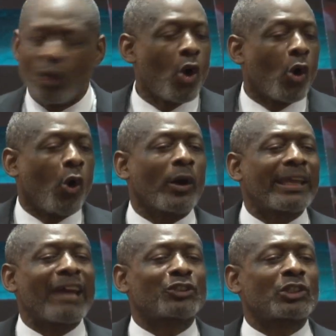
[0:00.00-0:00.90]
Who
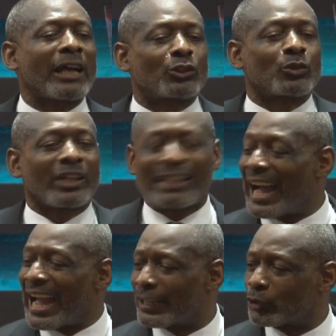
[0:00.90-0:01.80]
gave chance to the
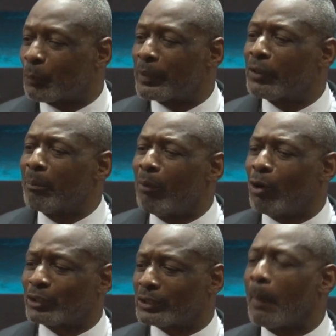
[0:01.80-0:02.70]
guy to be the most